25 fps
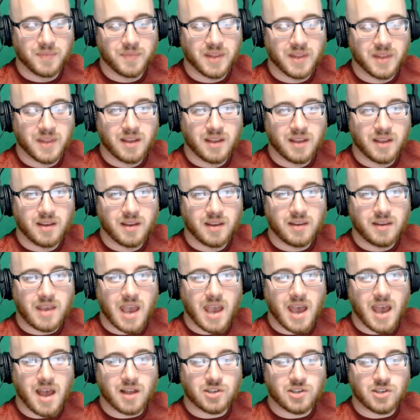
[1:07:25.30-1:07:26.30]
Yeah,
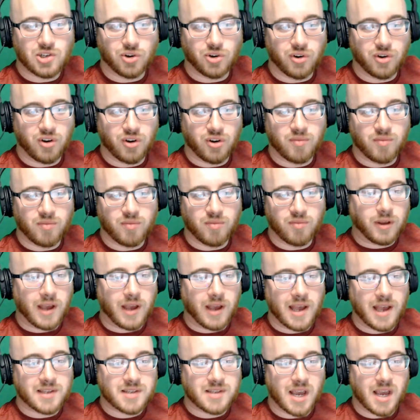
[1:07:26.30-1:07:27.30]
Children of Morta has kind
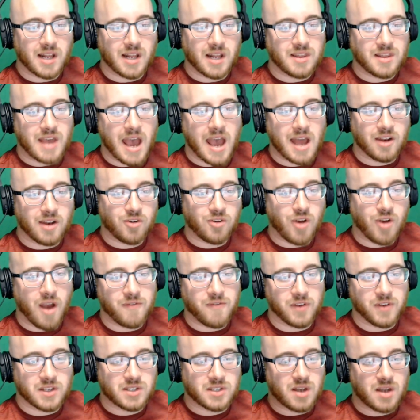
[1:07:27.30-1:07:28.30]
of that graphic
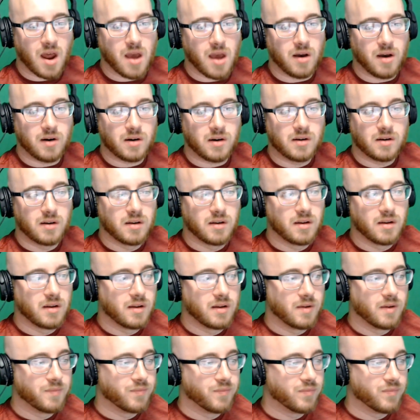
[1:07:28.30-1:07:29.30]
style
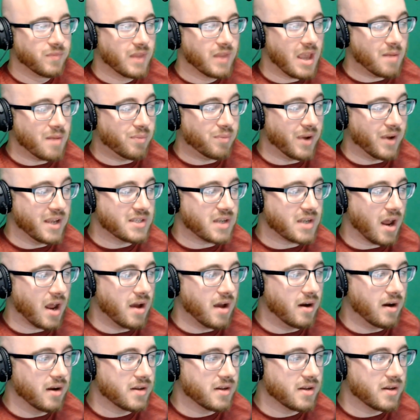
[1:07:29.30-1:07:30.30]
and play style,
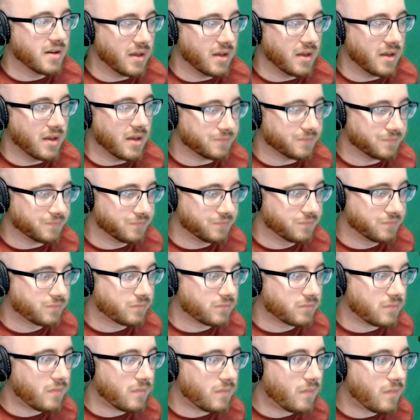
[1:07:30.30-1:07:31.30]
honestly.
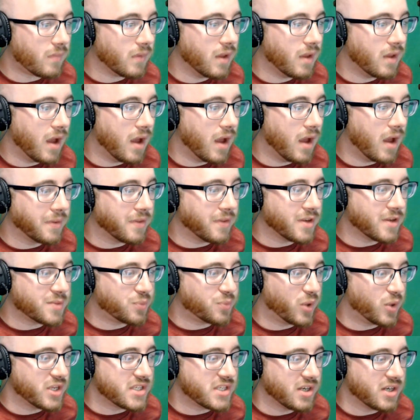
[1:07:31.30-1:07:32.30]
Then there's Prison
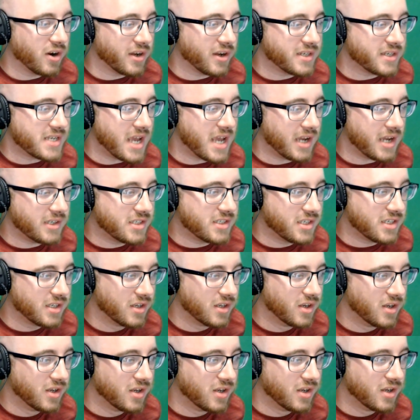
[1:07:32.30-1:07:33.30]
Architect,
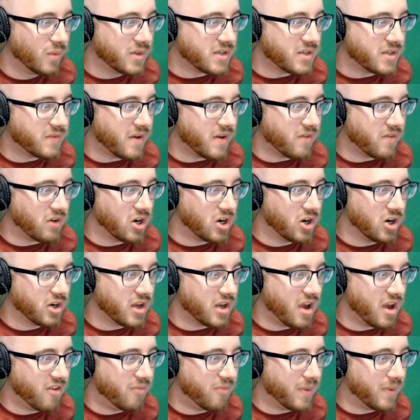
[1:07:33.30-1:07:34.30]
which I've never heard of, but
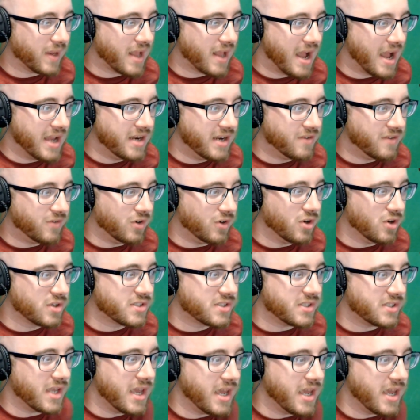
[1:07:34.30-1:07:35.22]
kind of looks like